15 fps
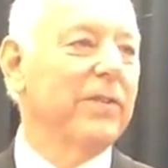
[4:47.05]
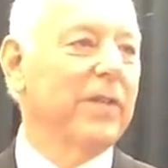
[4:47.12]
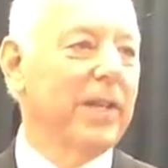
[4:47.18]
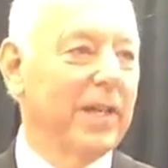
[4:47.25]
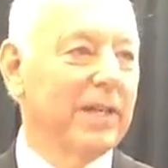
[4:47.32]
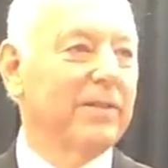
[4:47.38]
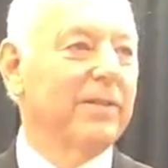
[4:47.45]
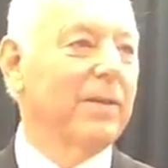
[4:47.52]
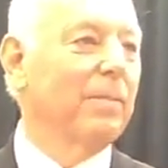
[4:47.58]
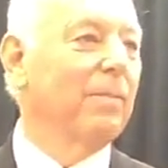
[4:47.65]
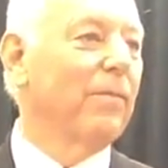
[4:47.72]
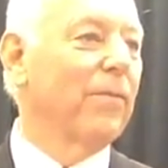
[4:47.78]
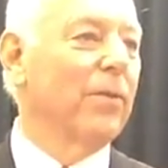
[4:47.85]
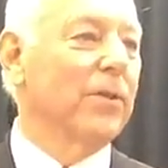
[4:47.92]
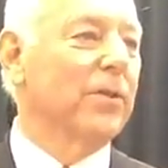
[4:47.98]
and you get
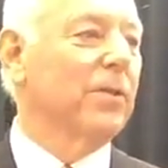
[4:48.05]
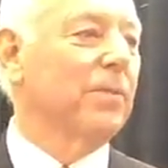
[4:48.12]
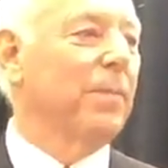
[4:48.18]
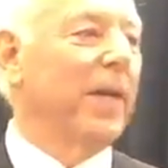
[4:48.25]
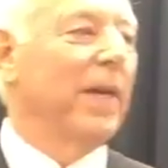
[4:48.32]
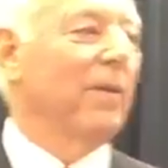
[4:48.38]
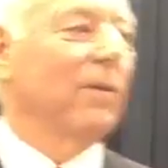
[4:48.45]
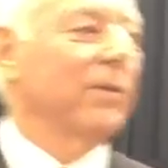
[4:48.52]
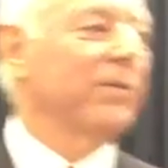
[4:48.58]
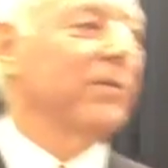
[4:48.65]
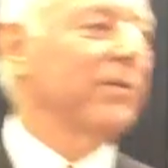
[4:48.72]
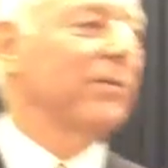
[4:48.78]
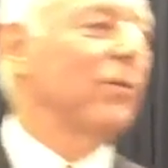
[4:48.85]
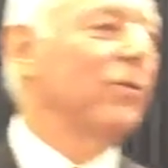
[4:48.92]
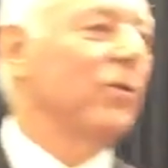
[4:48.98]
some first speaker or
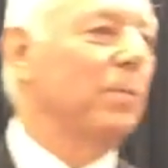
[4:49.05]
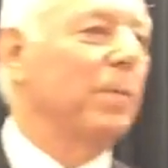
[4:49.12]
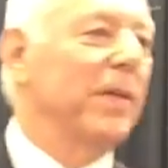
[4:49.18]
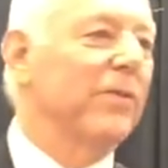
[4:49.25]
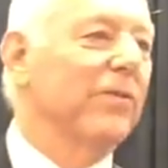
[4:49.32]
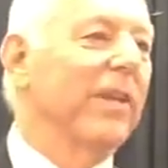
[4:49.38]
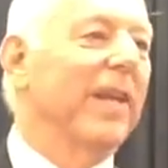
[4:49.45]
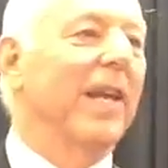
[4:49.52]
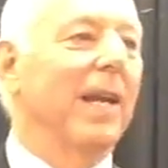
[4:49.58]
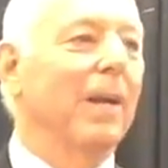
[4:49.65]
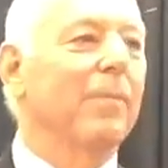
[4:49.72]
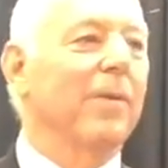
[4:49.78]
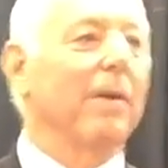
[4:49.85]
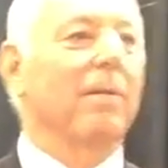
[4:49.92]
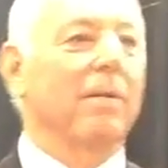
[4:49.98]
two speeches, and they get
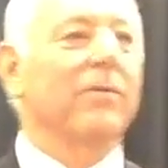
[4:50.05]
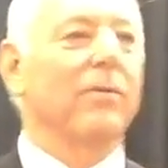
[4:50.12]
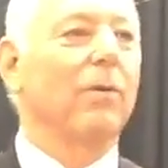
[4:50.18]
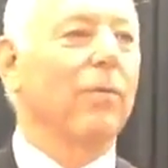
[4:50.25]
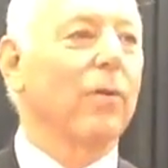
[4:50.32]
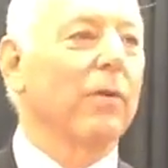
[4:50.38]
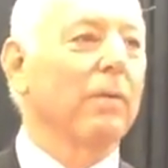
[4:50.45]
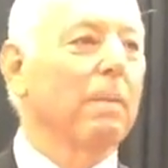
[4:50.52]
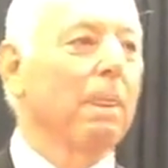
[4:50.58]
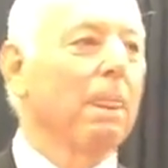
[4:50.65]
up there and so forth.